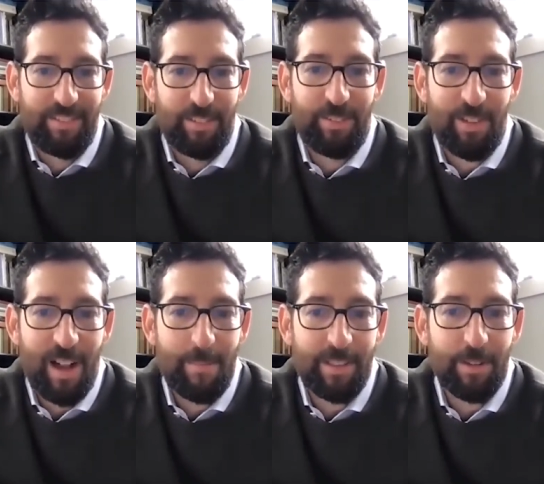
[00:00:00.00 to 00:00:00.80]

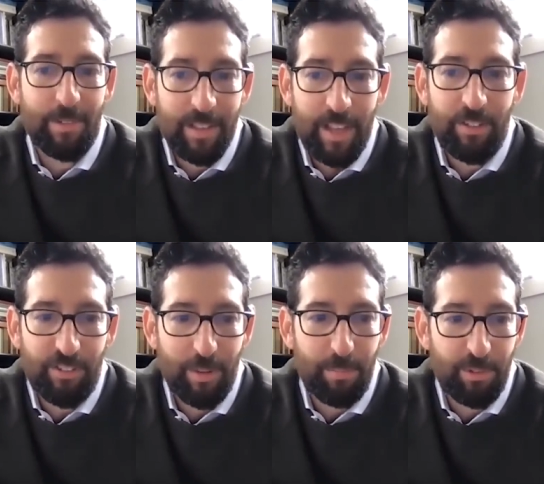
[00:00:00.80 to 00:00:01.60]
describing the
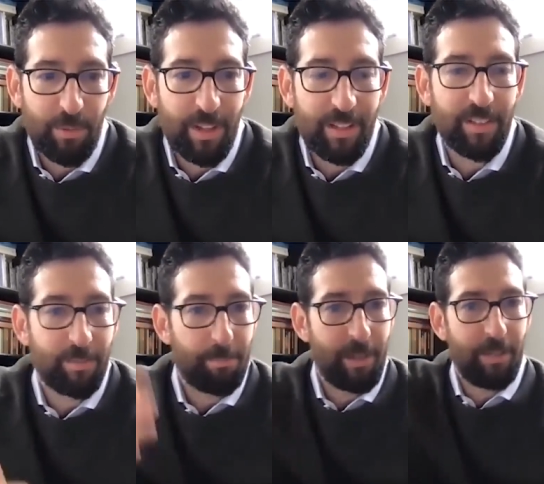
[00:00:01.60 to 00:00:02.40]
relationship between
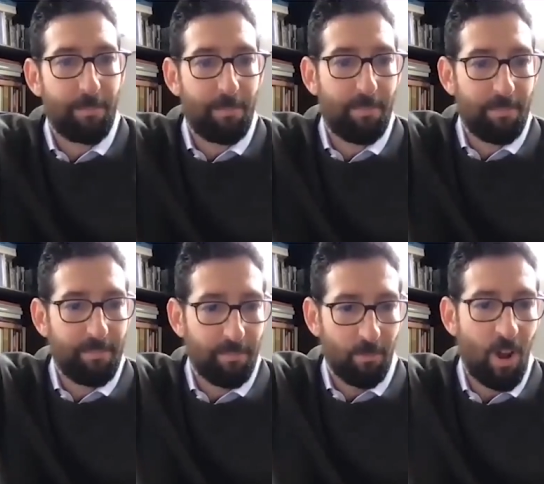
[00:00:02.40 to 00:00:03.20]
this big
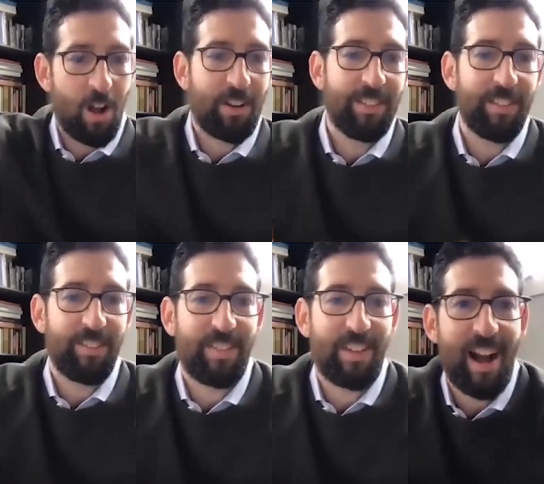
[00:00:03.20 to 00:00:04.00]
rock in the
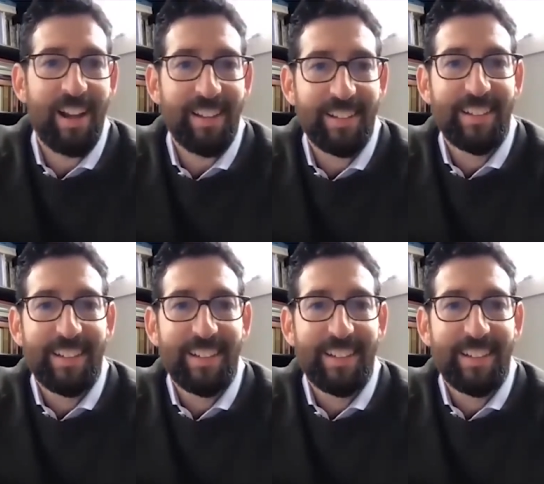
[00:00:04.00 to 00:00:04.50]
sky,